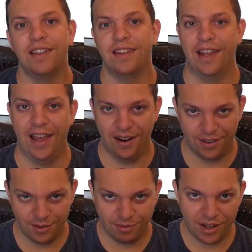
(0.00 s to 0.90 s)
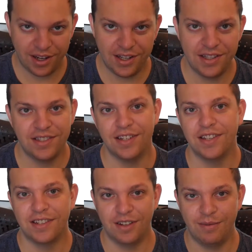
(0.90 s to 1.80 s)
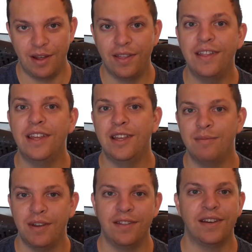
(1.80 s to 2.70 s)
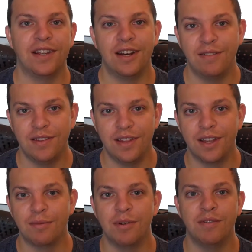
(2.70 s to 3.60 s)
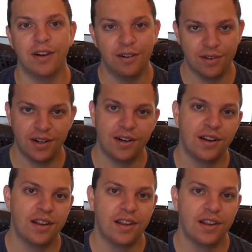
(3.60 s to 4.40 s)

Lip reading: and add all the plugins and install my theme, and then get everything moved over.